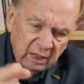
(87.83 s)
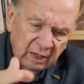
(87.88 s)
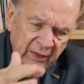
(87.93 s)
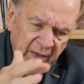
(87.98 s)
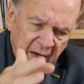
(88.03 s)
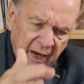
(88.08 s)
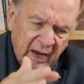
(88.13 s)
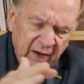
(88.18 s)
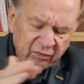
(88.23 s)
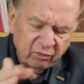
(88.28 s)

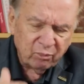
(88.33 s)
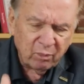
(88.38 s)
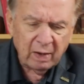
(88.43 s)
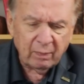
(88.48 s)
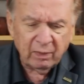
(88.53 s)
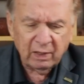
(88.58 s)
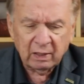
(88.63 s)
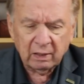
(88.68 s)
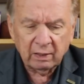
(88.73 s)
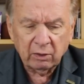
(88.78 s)
that has
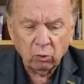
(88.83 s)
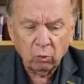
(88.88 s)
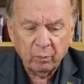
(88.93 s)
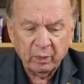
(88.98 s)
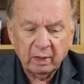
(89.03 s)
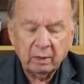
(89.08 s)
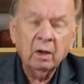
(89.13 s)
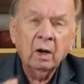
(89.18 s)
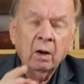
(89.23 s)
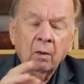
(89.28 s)
maybe a little
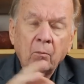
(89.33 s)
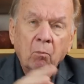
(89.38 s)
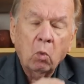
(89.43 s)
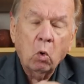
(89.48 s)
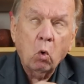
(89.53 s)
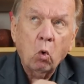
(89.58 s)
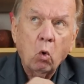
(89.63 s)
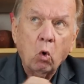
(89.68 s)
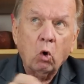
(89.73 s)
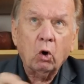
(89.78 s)
bit
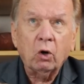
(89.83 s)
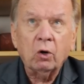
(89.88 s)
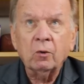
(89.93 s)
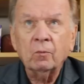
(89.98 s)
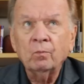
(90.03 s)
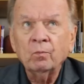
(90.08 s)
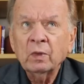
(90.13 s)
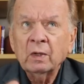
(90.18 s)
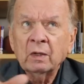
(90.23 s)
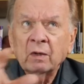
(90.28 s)

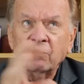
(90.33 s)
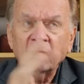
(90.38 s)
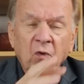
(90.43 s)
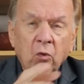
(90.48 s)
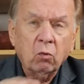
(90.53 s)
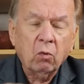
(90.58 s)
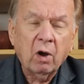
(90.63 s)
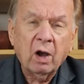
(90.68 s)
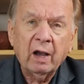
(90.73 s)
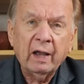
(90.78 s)
more
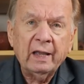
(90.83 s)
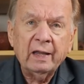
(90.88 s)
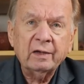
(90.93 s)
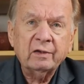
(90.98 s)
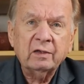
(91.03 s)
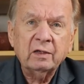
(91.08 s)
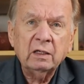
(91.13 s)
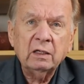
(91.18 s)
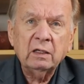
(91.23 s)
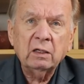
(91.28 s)

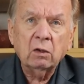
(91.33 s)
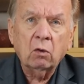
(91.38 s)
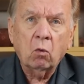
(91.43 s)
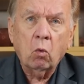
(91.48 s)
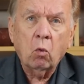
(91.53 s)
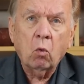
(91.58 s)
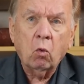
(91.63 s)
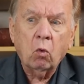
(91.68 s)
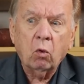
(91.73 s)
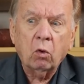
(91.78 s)
variety
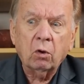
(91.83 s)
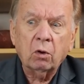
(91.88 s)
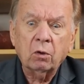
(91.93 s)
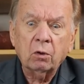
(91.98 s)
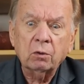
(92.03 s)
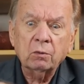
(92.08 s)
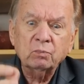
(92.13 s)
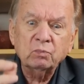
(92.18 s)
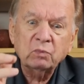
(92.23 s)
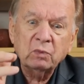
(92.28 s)

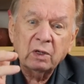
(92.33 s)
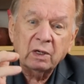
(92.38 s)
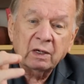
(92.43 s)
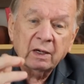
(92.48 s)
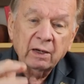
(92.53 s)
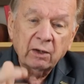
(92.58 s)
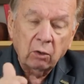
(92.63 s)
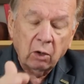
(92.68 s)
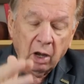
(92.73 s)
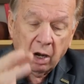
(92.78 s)
or a
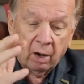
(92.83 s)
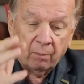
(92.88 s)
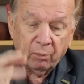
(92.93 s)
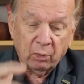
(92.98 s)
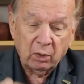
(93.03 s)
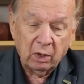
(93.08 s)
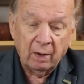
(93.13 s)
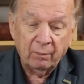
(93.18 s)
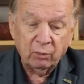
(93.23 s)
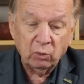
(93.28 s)
little
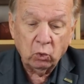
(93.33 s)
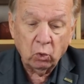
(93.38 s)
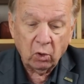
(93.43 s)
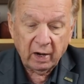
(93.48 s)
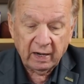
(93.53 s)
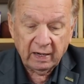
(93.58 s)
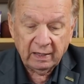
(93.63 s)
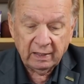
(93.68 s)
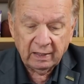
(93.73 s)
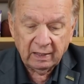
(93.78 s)

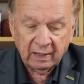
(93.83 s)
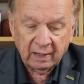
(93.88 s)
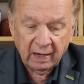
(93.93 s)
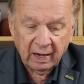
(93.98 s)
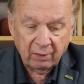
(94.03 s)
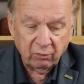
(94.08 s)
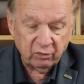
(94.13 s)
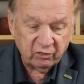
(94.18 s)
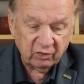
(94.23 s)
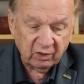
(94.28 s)
upgrade, and
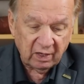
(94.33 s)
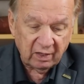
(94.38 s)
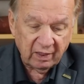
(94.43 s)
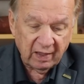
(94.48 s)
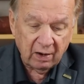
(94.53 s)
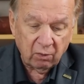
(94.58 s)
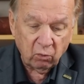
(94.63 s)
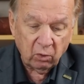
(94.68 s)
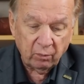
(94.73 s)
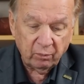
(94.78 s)
I would say
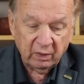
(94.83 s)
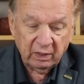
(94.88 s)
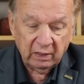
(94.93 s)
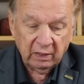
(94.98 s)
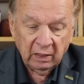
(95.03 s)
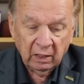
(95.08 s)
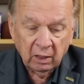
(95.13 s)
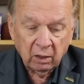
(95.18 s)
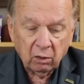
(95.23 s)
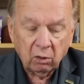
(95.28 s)
that would
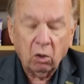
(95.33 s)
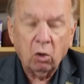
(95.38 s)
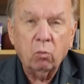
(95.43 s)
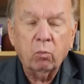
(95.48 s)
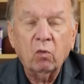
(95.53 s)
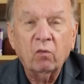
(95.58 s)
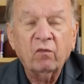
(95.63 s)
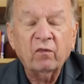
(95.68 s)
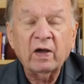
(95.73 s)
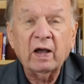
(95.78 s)
be
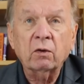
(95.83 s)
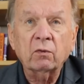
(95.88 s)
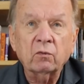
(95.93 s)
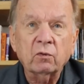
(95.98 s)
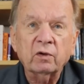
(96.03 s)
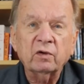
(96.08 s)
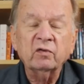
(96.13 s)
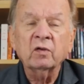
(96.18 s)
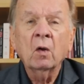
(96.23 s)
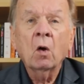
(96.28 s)
Global
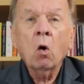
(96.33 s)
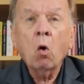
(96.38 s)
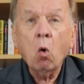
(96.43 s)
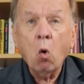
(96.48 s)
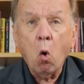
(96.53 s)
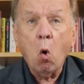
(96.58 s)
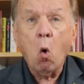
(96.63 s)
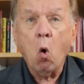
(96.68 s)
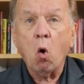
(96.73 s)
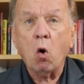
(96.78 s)
Foundries.
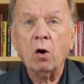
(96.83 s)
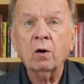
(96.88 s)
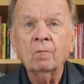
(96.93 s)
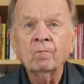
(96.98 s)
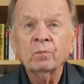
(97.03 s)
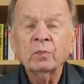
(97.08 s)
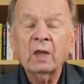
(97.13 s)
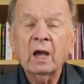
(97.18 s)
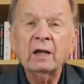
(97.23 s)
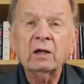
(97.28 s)
Or
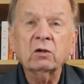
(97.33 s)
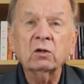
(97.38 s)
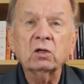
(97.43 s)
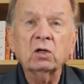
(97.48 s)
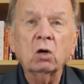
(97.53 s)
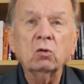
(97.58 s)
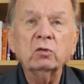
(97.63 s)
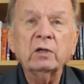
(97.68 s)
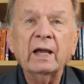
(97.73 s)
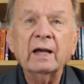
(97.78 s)
I could
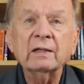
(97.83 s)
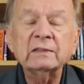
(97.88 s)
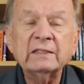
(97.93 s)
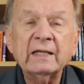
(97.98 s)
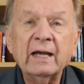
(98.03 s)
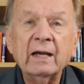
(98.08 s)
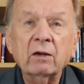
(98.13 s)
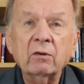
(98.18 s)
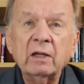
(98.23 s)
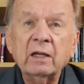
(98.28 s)
go
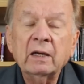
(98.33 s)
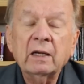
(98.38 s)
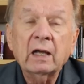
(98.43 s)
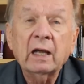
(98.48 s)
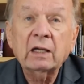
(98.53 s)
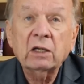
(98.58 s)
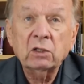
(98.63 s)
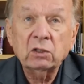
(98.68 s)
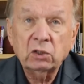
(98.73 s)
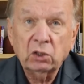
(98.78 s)
downtown and
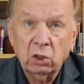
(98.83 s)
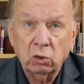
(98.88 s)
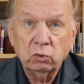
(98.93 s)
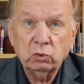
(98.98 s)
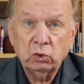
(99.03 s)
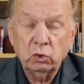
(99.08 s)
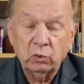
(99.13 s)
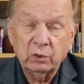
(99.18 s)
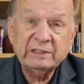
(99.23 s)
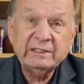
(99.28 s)
I could go
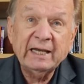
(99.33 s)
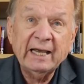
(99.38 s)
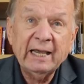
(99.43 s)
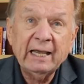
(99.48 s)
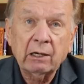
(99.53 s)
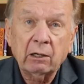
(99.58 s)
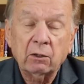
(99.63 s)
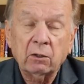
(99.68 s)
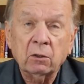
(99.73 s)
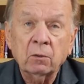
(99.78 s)
to a
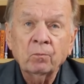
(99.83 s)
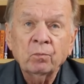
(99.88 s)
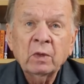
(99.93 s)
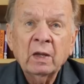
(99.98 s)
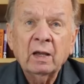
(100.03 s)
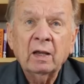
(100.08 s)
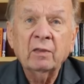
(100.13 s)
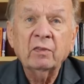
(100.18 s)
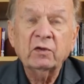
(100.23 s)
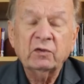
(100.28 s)
tailor,
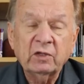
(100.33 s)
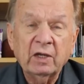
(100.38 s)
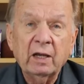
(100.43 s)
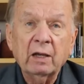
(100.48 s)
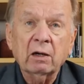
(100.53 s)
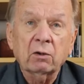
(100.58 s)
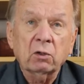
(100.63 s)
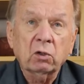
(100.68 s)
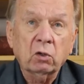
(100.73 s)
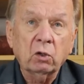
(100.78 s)
and the
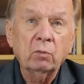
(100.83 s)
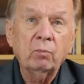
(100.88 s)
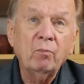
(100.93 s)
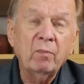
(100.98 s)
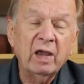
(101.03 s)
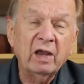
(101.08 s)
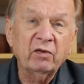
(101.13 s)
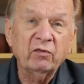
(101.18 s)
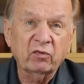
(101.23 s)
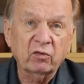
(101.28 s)
tailor could
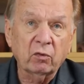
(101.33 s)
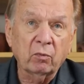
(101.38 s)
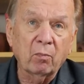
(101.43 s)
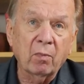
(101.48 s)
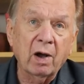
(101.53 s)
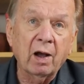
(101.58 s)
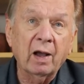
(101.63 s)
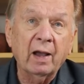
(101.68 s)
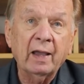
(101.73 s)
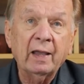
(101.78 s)
measure
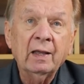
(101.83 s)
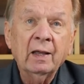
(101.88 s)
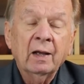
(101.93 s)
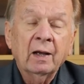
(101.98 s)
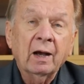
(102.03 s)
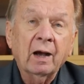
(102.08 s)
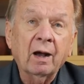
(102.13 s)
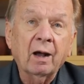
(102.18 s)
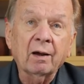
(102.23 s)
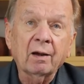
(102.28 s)
my
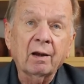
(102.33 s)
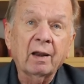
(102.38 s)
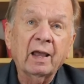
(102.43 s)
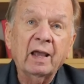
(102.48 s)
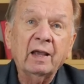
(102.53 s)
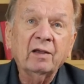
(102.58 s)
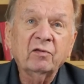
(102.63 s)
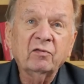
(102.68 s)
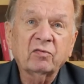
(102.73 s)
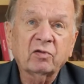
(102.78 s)

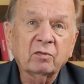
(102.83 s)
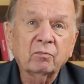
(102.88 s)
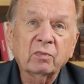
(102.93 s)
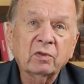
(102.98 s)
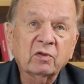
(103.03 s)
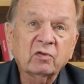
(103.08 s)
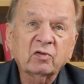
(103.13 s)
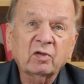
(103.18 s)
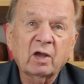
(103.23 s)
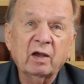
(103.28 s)
legs
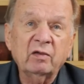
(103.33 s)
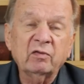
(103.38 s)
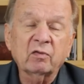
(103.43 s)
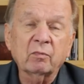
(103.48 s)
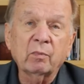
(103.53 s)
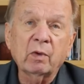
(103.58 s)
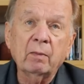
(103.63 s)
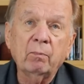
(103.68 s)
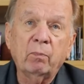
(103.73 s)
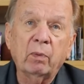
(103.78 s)
and the size of
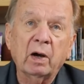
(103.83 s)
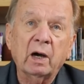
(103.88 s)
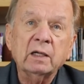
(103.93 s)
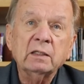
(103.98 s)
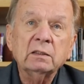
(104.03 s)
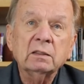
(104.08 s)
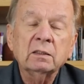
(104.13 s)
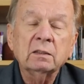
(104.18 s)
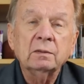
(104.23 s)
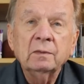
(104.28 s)
my
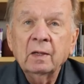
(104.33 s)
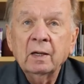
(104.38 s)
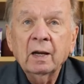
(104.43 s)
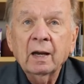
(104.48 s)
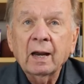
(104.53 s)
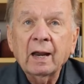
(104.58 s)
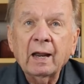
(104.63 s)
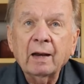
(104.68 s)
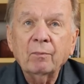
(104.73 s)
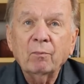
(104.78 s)
butt
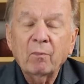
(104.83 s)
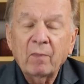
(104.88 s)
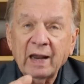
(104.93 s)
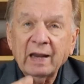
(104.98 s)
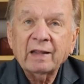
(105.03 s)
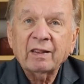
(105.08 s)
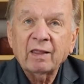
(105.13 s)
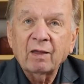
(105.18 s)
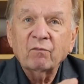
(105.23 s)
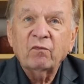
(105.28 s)
and
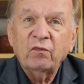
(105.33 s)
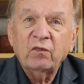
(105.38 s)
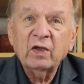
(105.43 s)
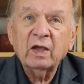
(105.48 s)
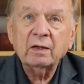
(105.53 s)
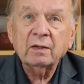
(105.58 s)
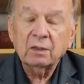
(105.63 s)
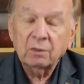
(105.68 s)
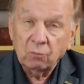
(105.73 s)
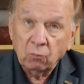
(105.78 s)
make them
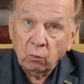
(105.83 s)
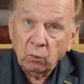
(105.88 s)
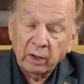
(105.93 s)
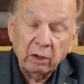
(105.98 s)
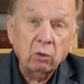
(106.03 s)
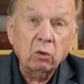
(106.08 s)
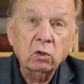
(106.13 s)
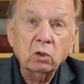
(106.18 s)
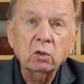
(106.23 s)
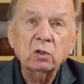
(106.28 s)
fit
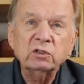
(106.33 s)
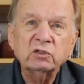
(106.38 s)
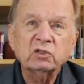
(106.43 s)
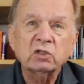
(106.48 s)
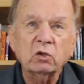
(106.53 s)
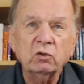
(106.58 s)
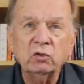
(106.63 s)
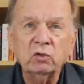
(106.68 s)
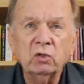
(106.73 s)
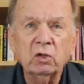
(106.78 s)
real good.
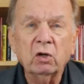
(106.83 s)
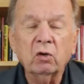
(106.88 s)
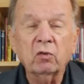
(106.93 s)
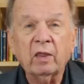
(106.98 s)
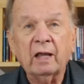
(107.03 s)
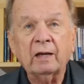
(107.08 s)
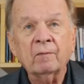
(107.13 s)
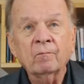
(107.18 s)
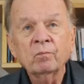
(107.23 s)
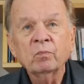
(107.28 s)
So you know
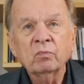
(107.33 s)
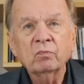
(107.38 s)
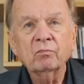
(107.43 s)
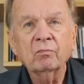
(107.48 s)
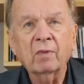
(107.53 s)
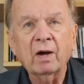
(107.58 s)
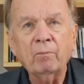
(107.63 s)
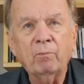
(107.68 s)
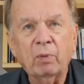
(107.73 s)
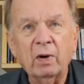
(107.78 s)
that
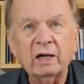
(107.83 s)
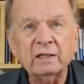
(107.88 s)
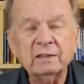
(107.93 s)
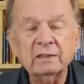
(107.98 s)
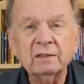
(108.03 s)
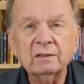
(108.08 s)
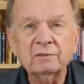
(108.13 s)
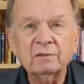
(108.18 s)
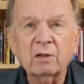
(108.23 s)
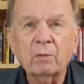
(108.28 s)
my butt,
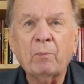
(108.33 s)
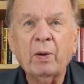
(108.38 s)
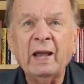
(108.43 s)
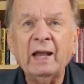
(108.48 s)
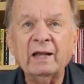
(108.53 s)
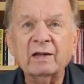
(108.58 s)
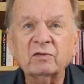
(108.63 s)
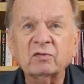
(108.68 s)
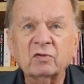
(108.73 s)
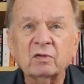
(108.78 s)
the
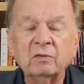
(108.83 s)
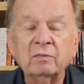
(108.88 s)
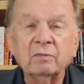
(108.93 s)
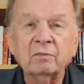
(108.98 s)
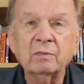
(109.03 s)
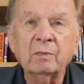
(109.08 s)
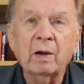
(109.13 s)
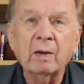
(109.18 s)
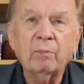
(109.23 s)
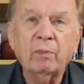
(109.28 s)
pants
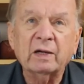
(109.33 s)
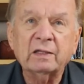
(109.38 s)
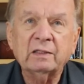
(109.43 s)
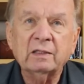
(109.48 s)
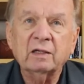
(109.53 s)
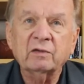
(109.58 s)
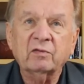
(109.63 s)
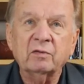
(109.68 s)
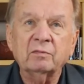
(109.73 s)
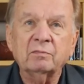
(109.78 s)
and my butt
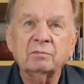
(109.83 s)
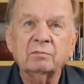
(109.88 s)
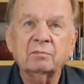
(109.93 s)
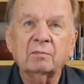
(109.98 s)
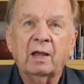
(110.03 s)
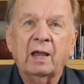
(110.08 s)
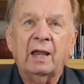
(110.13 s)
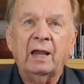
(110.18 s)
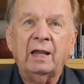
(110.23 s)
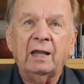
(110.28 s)
doesn't
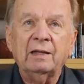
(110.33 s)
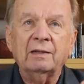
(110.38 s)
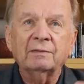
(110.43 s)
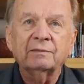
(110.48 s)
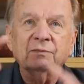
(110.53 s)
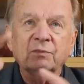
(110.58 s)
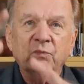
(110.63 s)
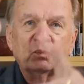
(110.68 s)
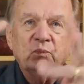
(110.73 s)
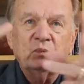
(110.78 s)

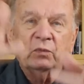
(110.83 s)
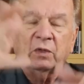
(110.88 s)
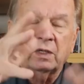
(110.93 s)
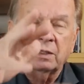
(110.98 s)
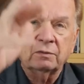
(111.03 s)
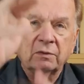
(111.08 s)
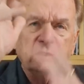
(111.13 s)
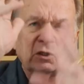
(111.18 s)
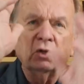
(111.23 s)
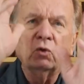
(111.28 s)
hang,
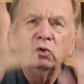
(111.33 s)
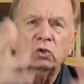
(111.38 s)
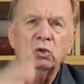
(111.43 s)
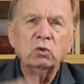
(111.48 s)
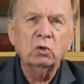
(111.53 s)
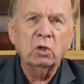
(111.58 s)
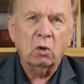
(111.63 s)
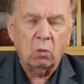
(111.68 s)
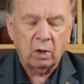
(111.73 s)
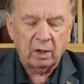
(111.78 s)

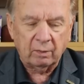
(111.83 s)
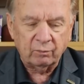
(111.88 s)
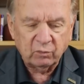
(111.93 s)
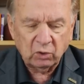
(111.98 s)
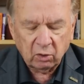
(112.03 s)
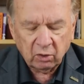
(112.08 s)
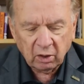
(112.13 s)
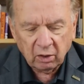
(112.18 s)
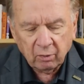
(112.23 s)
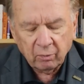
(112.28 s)
you know what I'm
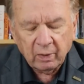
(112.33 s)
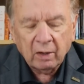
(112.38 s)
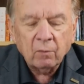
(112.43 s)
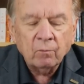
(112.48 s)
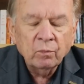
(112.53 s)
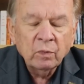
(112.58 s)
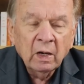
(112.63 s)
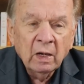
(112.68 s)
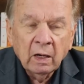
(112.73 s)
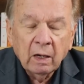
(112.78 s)
talking about.